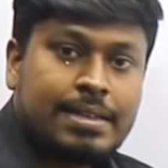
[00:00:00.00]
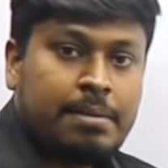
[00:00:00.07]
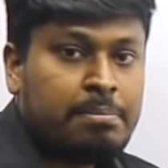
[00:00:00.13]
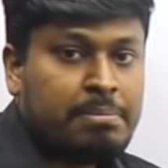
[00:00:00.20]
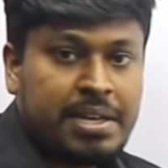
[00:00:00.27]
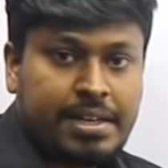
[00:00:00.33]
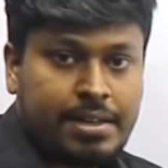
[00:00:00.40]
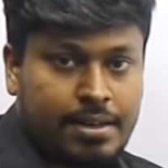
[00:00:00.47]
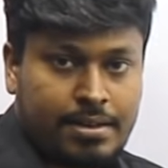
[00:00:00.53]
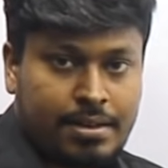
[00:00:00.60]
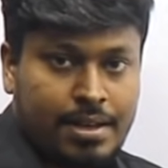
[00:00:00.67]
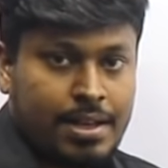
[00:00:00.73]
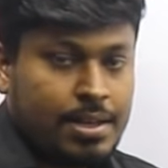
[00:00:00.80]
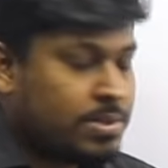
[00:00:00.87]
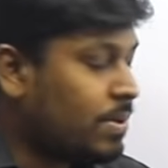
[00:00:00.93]
completed.
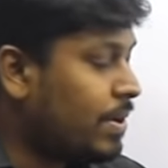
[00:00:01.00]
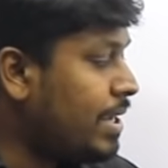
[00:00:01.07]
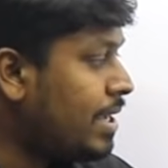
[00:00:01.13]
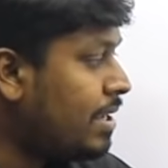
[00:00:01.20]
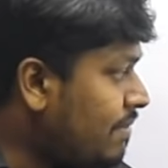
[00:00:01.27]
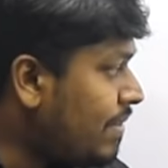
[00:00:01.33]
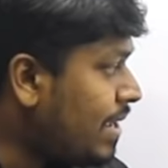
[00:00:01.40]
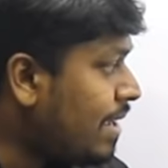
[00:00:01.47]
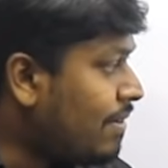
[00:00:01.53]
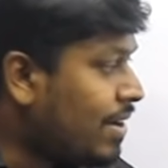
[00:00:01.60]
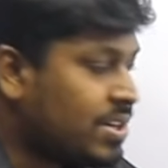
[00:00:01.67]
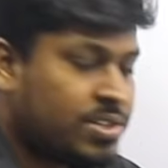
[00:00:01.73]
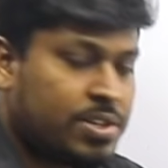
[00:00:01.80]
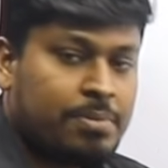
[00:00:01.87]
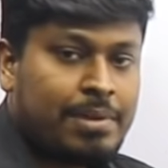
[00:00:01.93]
So here we have
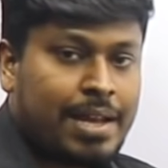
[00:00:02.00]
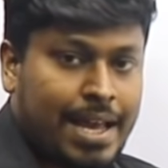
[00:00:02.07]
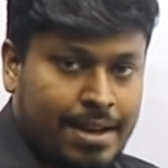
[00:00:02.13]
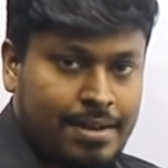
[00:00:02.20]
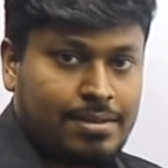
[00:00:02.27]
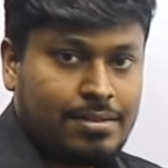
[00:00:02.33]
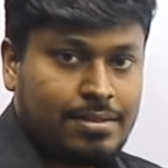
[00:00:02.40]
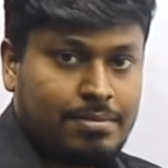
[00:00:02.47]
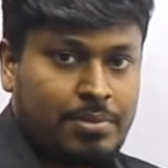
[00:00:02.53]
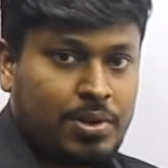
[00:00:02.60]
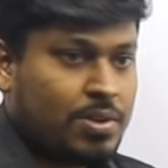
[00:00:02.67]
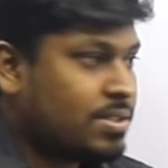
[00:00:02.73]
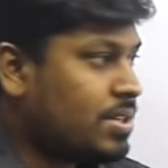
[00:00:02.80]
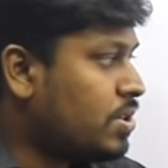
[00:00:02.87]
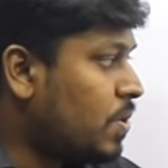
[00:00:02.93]
assumed n,
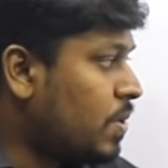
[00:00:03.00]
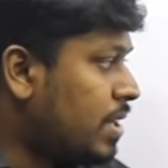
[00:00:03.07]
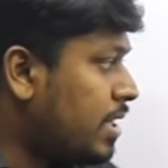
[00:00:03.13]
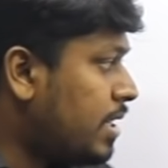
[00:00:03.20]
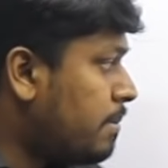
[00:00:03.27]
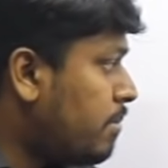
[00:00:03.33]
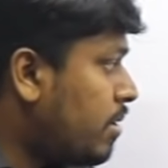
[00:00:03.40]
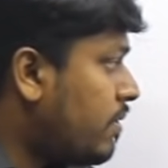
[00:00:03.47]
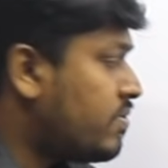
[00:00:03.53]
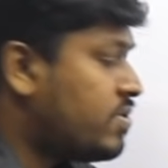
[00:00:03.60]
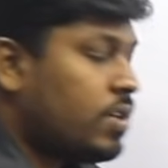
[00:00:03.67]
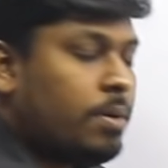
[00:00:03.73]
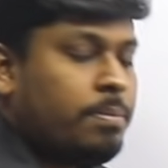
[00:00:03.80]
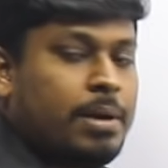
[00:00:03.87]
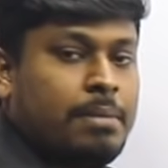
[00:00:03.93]
because the total number of
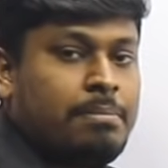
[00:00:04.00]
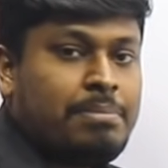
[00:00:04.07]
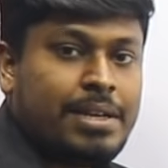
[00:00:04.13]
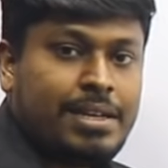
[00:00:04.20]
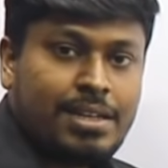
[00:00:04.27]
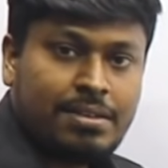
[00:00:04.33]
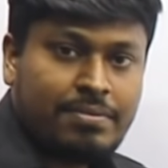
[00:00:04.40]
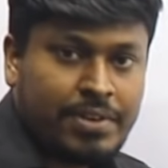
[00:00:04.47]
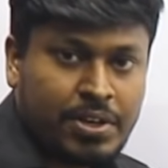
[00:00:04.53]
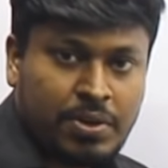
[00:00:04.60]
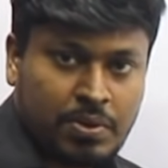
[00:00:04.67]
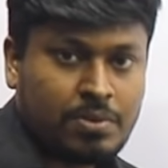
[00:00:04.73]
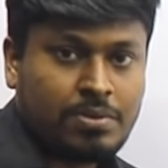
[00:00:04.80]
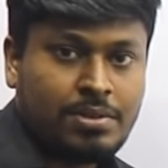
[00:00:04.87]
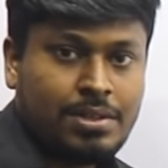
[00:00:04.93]
job completed, we
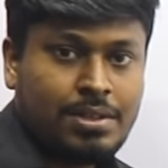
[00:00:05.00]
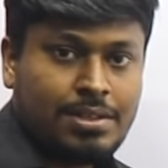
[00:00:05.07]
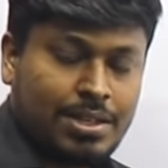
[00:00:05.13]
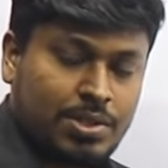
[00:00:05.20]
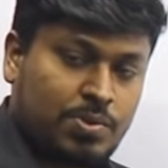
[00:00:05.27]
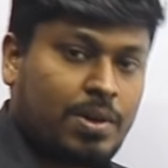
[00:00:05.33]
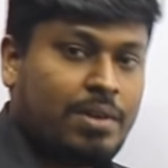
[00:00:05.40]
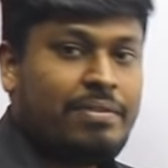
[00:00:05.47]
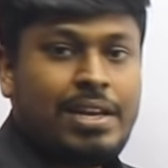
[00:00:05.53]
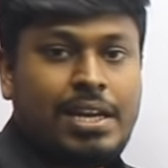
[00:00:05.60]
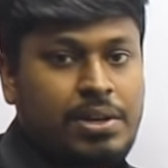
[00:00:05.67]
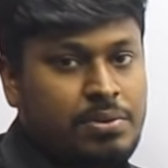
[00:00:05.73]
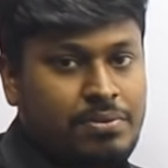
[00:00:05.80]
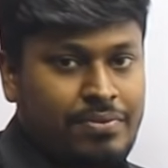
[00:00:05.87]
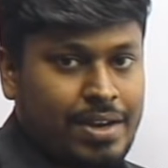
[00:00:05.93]
don't know. That's what we
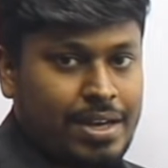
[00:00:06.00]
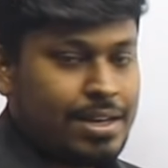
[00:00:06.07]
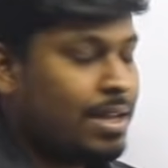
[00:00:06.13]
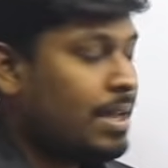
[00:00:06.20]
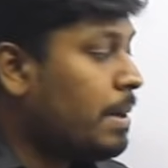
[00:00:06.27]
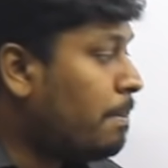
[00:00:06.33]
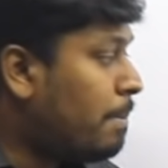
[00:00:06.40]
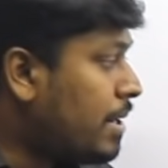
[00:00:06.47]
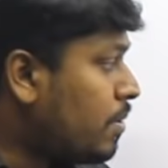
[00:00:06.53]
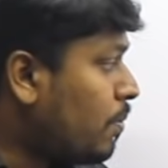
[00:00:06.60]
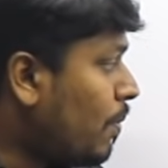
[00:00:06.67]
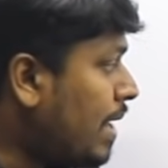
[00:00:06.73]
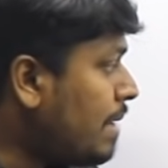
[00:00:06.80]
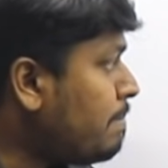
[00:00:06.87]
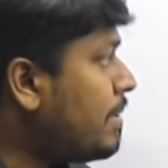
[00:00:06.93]
need to find. But
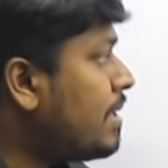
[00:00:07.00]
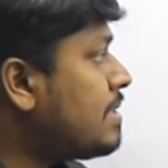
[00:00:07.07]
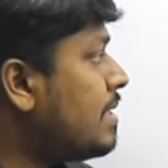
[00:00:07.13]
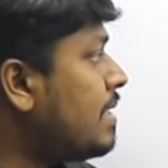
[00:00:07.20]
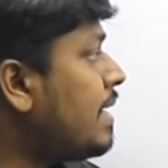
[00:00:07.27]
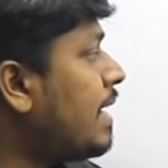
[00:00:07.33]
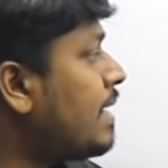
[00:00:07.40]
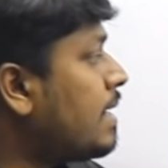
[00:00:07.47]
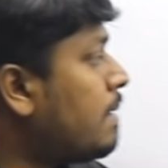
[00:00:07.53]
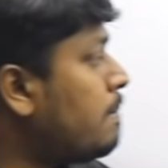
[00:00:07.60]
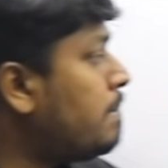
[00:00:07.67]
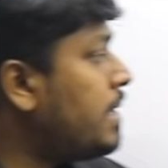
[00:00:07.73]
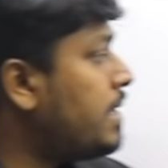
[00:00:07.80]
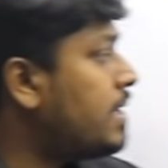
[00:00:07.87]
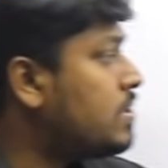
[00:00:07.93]
one person can
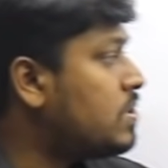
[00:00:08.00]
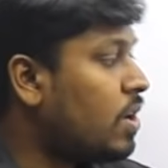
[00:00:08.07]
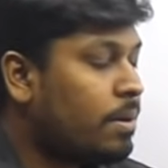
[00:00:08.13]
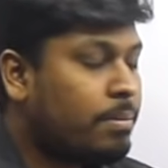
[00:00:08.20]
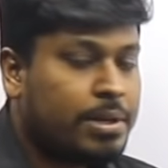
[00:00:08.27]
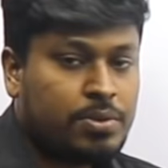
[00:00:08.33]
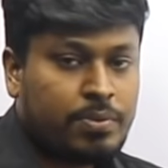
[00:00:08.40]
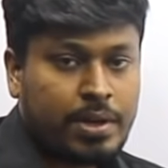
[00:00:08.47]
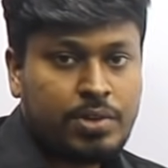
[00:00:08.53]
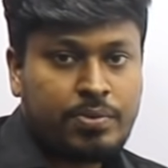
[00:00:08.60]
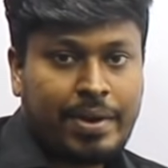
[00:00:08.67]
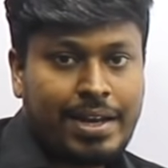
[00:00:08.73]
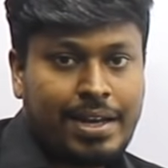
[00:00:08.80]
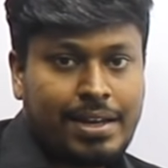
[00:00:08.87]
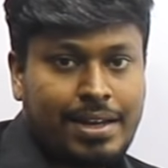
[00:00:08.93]
complete a job in
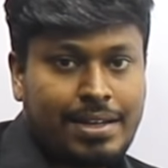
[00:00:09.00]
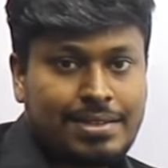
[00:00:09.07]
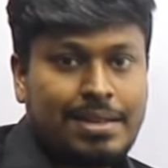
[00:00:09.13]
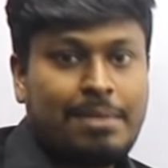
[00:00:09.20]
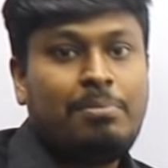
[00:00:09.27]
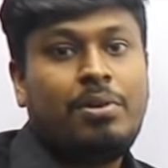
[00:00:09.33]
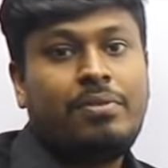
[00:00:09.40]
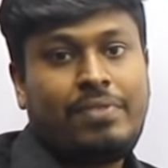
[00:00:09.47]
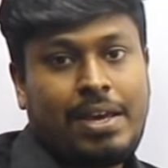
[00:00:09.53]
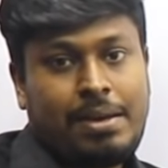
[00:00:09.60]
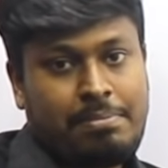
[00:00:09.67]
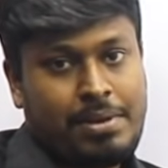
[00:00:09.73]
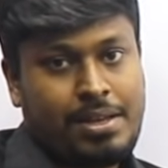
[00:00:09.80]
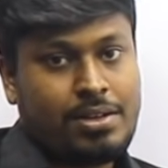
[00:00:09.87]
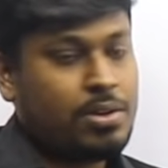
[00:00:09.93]
120 days, sum of
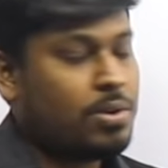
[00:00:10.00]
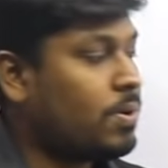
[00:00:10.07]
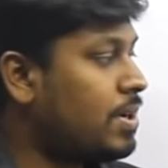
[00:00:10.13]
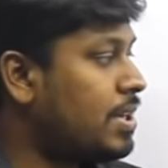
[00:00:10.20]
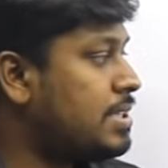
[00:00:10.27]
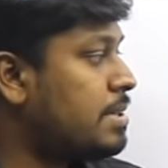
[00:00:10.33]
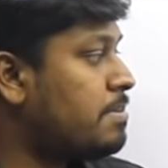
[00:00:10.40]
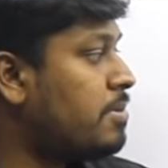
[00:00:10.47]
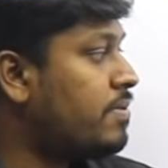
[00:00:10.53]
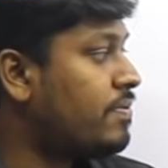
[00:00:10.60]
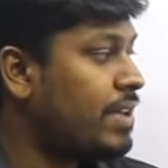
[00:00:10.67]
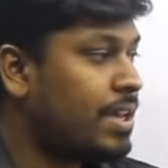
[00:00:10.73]
AP. The total sum of